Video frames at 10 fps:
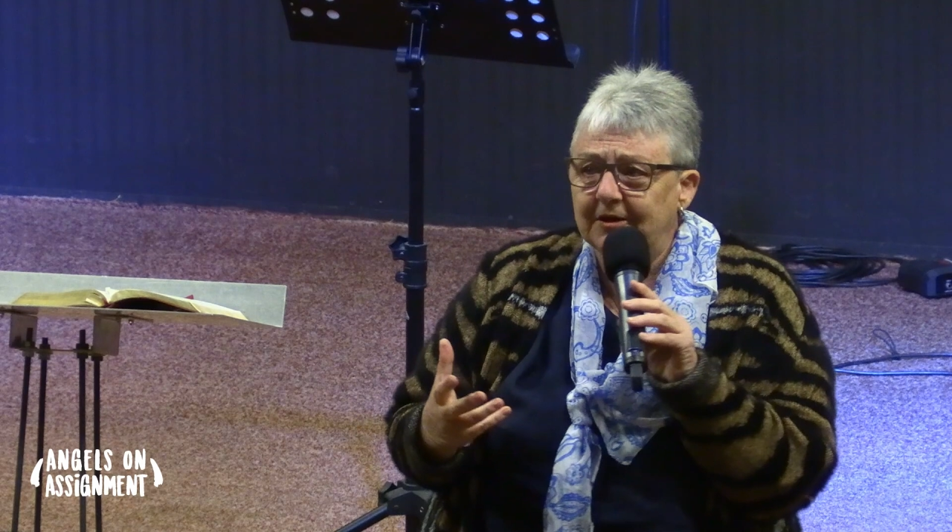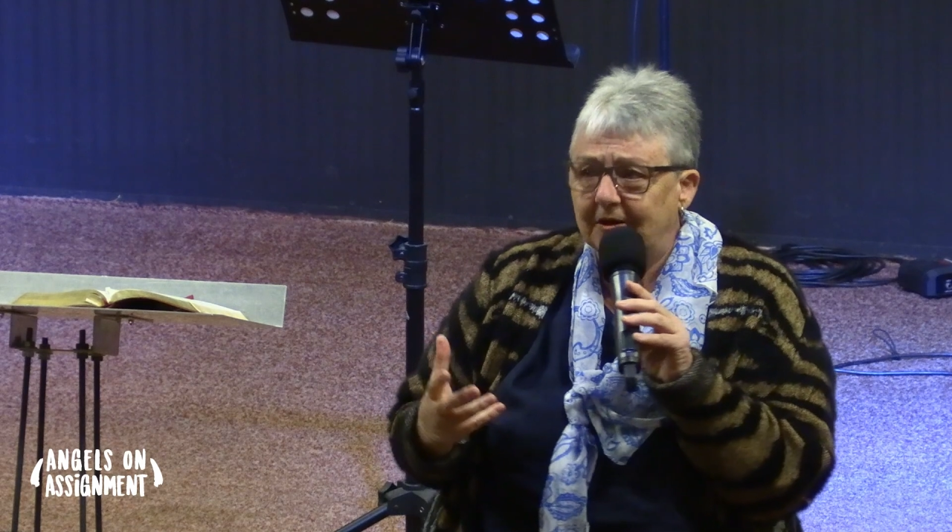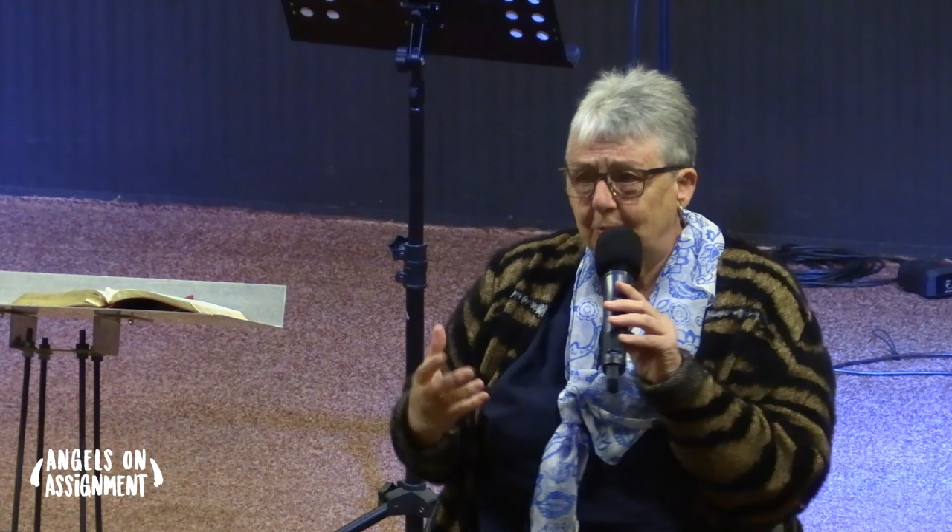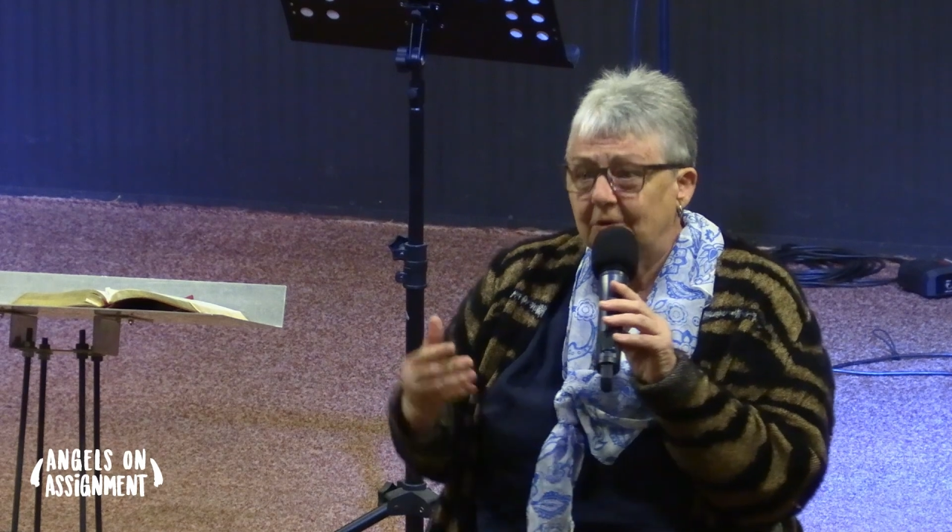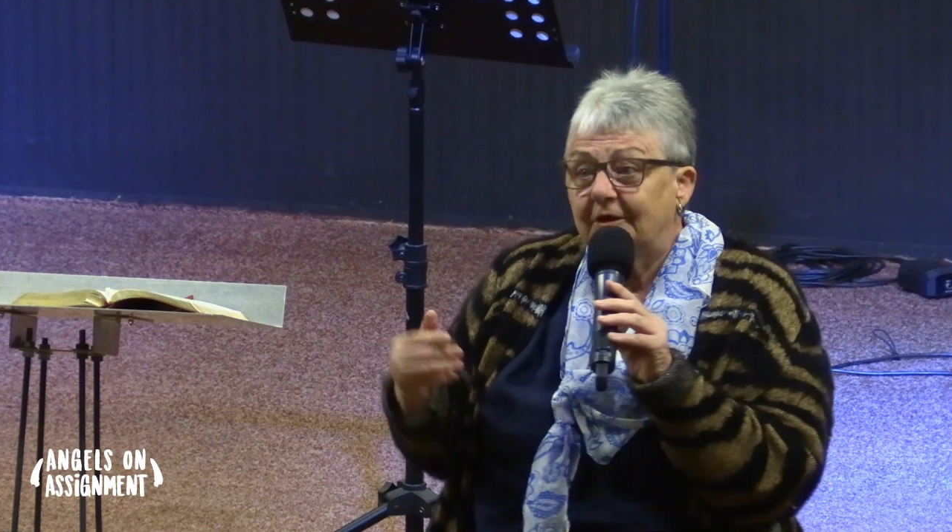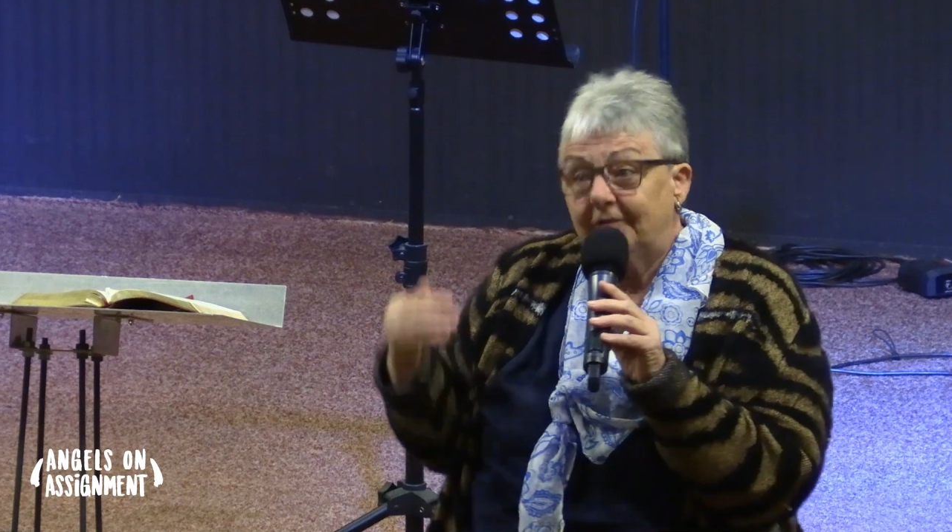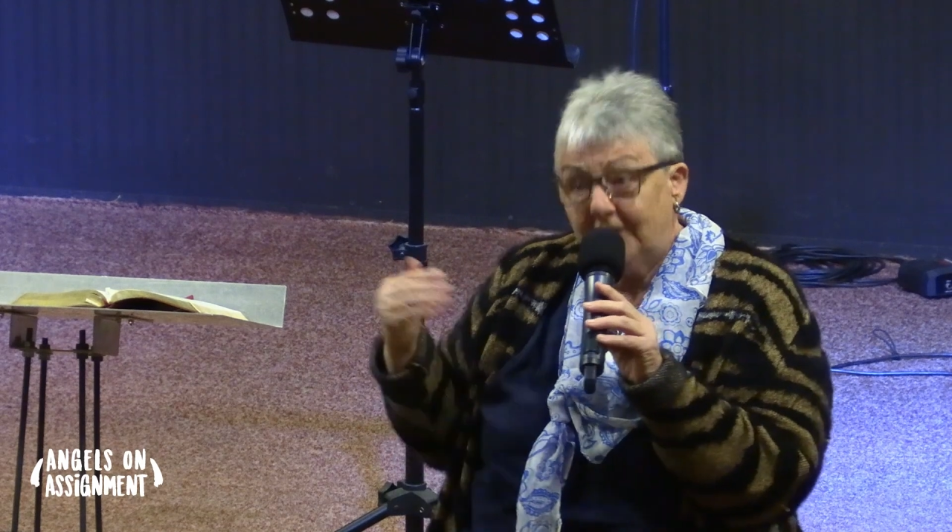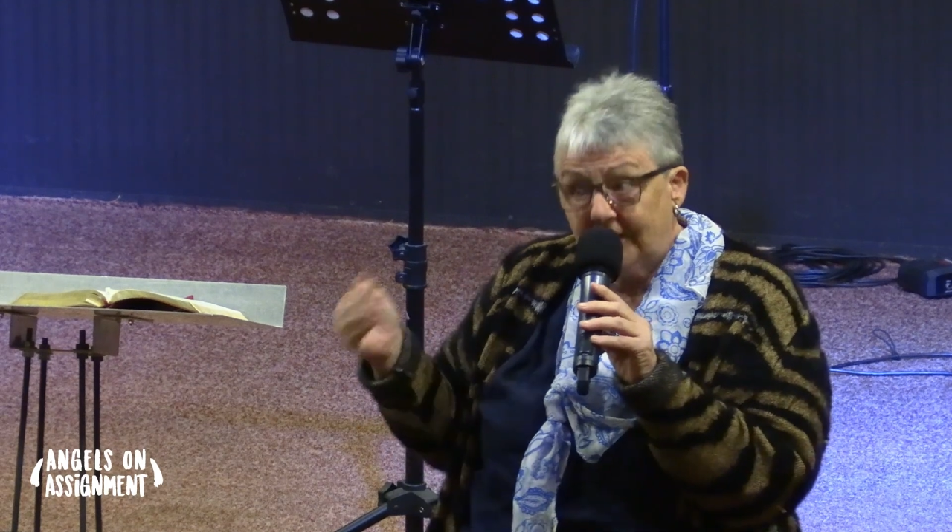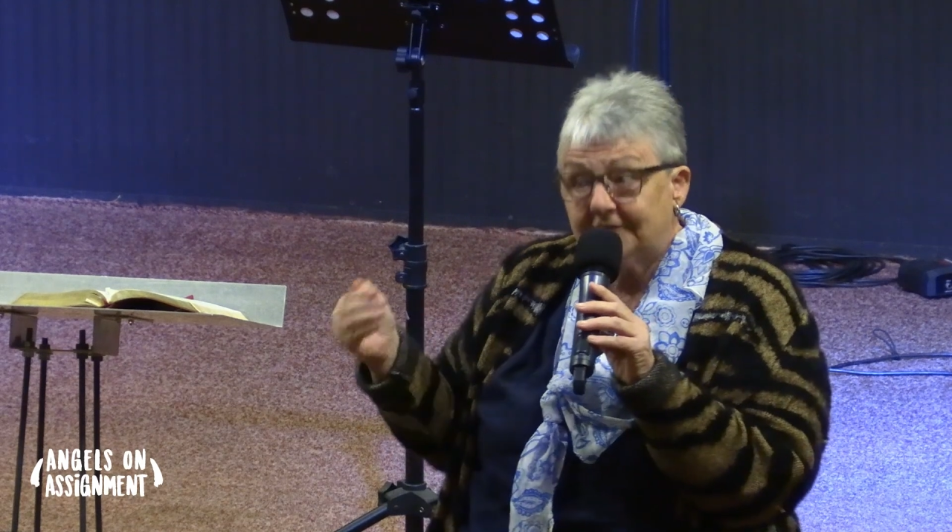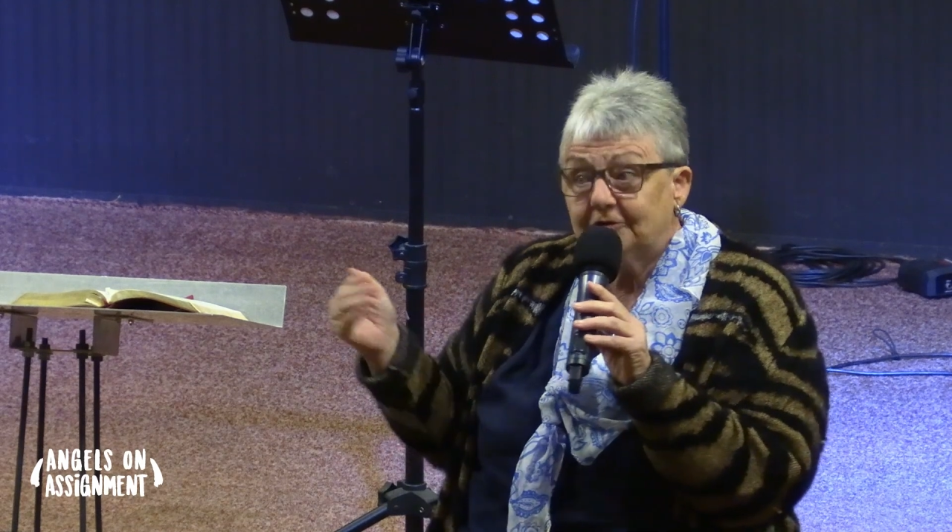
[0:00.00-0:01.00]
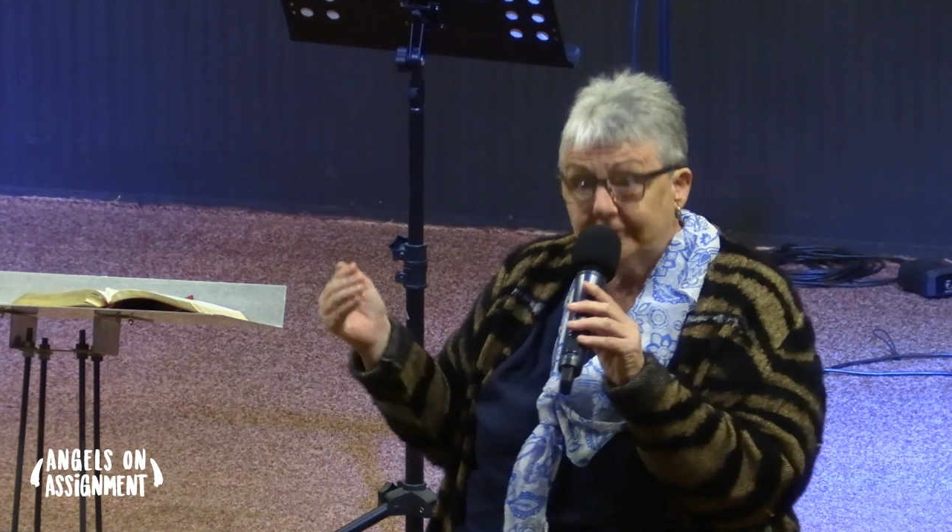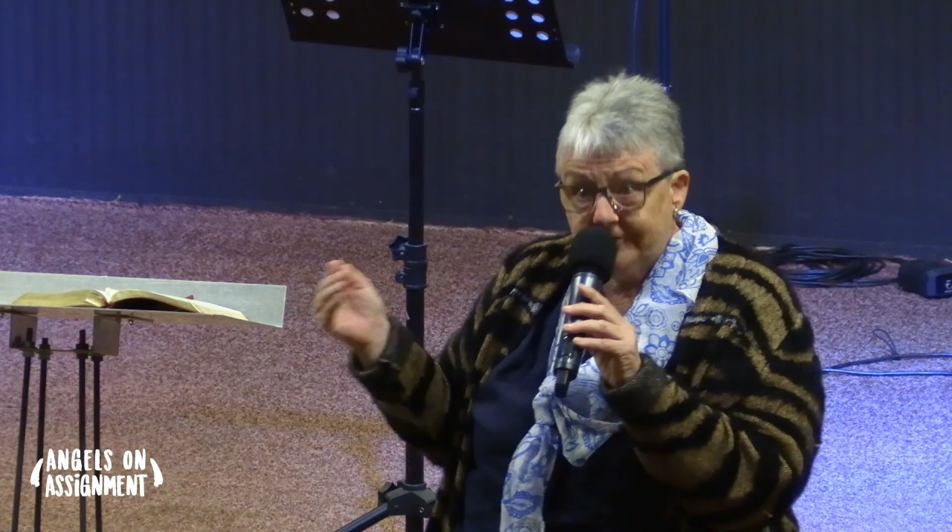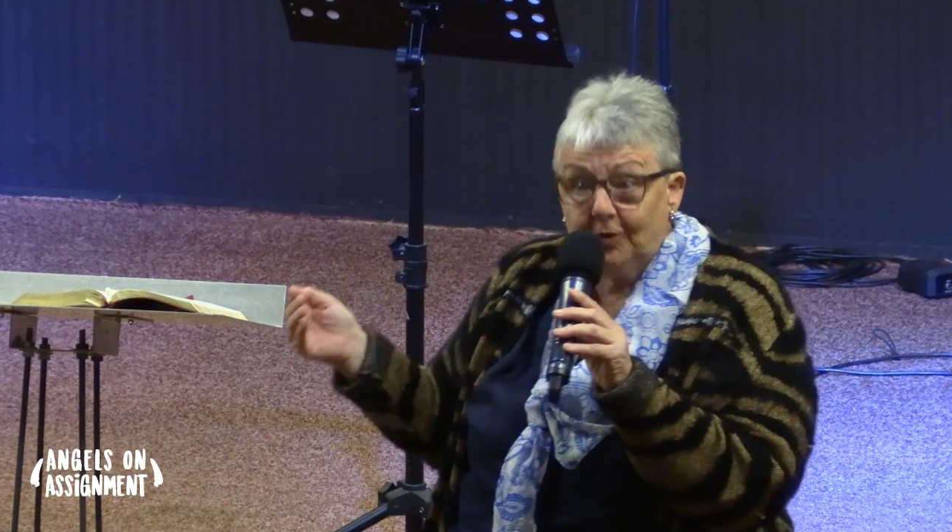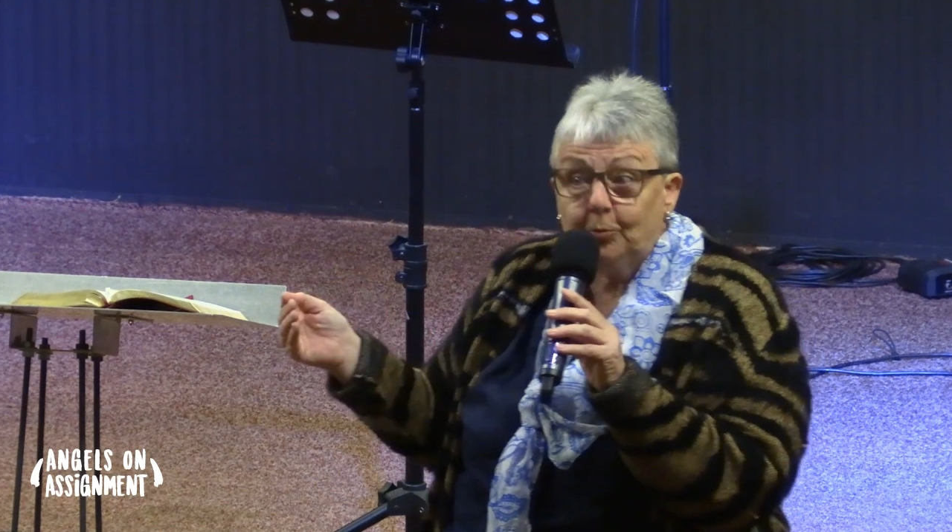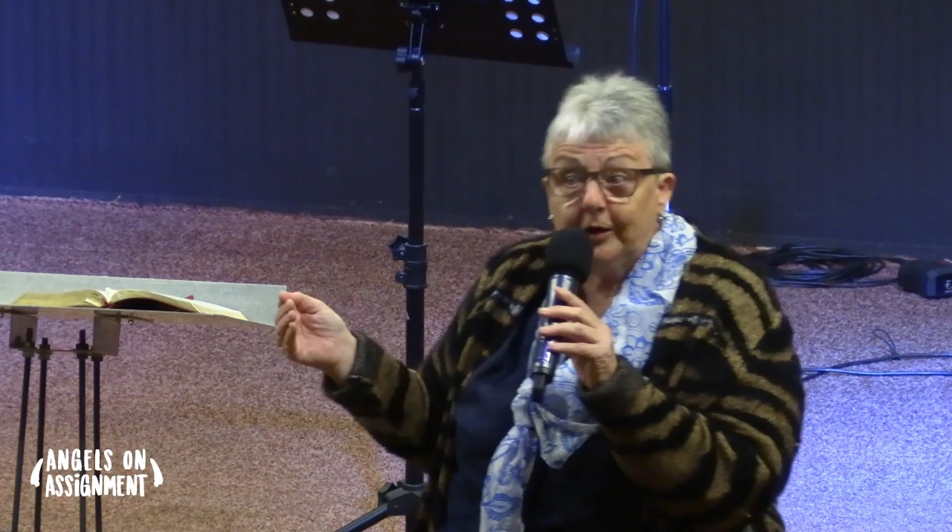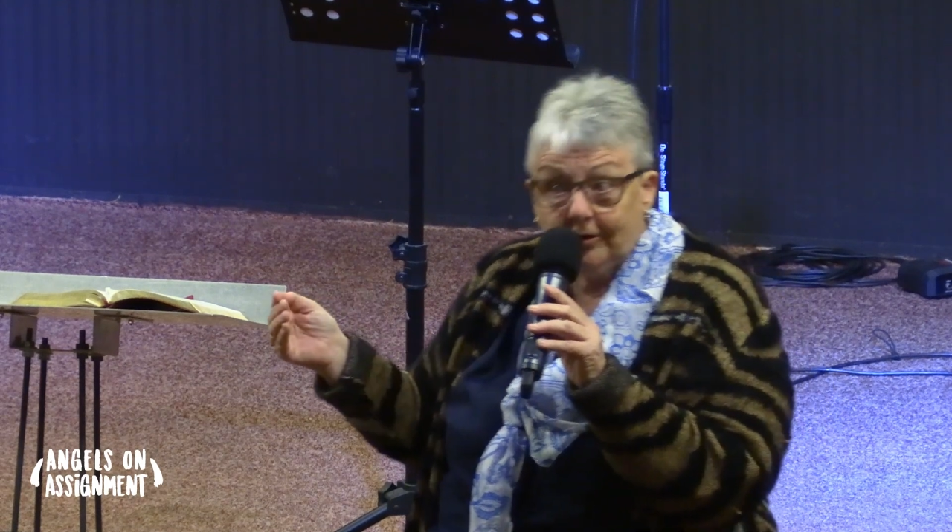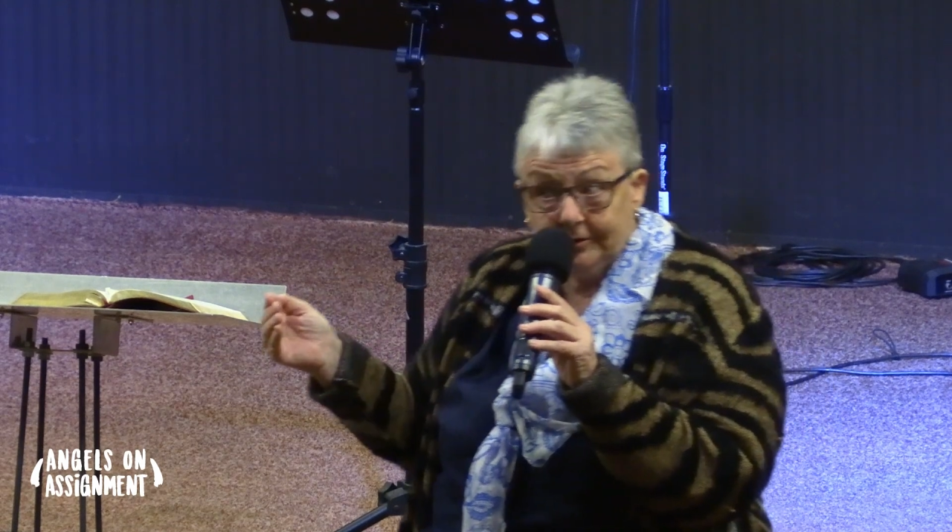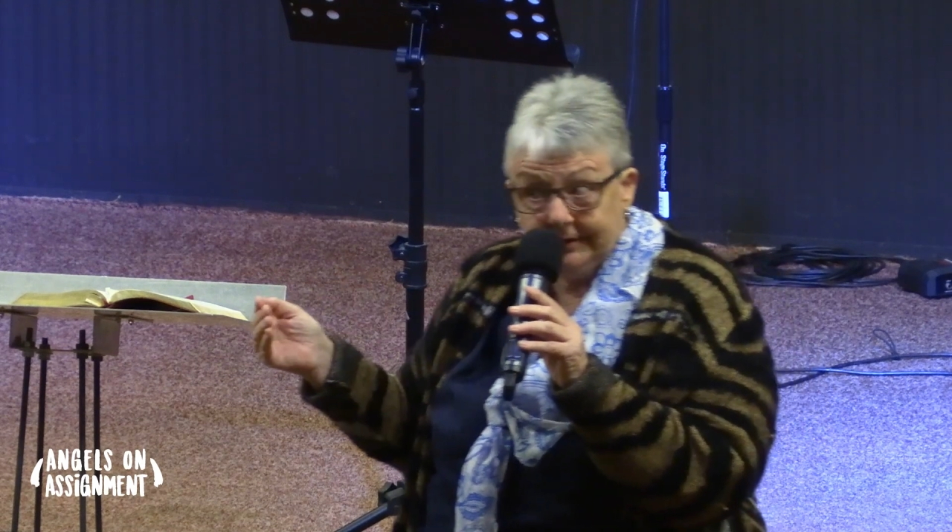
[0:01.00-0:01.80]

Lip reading: but I would have liked to have known where